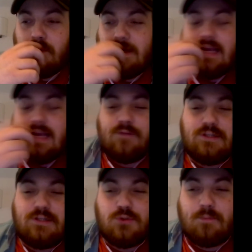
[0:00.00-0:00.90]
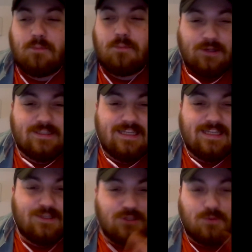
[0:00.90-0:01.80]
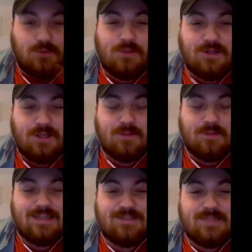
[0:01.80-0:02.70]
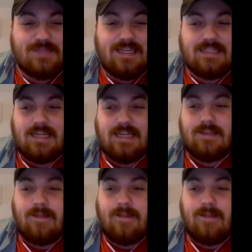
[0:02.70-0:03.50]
were kind of interrupted by Dustin just when we were talking about something, is that